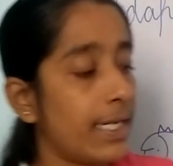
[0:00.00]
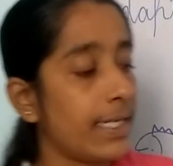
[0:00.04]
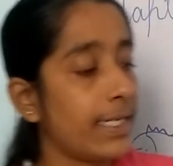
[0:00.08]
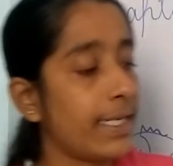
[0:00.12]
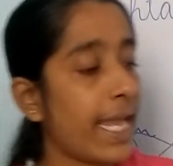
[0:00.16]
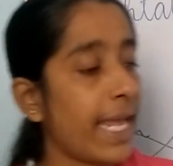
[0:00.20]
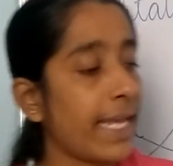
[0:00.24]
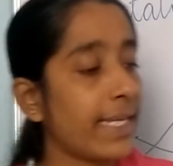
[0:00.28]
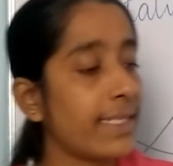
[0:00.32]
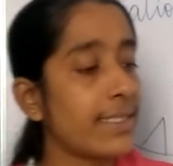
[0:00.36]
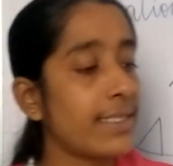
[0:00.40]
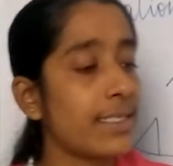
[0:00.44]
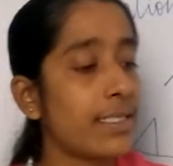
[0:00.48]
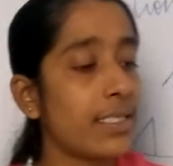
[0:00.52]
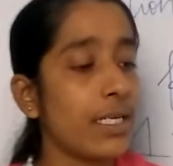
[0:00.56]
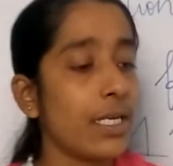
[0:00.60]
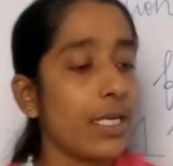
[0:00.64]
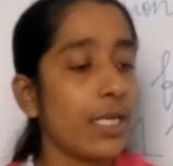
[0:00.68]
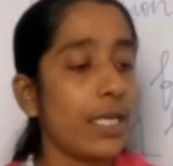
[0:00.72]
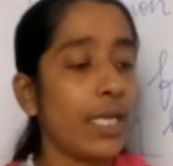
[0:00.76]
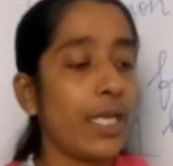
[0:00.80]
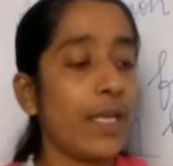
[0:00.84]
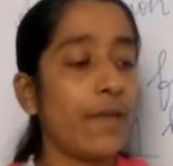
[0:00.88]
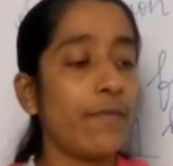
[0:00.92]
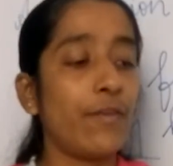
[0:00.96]
Next,
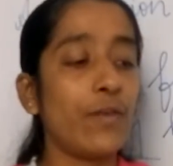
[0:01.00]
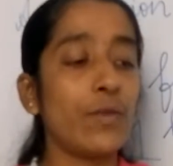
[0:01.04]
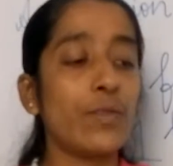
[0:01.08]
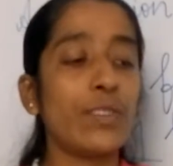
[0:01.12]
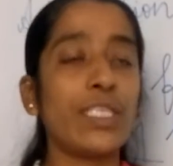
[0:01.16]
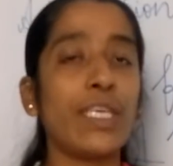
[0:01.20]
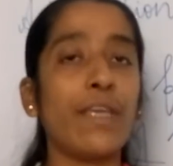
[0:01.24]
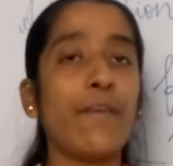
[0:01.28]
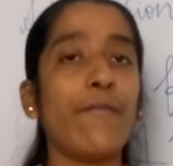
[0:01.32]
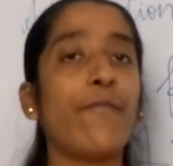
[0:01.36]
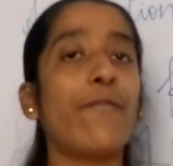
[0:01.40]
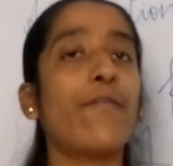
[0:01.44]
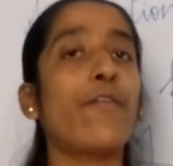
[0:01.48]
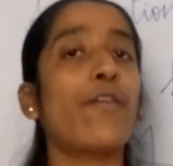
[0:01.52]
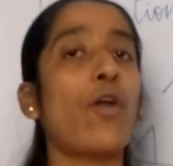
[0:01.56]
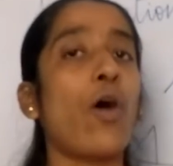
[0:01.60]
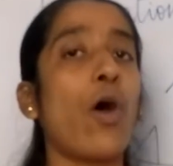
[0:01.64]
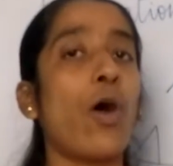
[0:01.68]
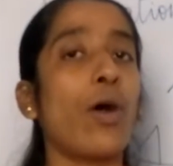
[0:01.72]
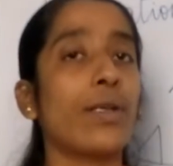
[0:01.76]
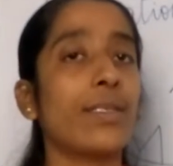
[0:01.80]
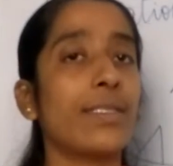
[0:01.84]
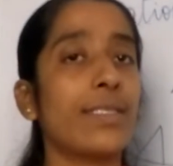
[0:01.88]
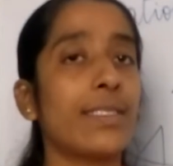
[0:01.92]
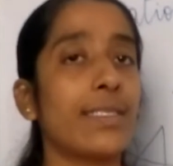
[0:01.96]
if you see
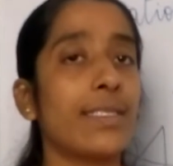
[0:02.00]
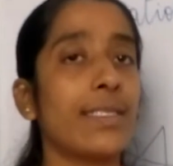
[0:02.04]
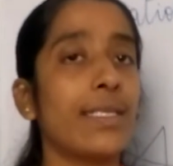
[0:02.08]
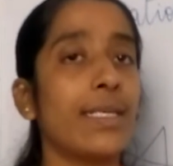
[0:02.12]
frogs,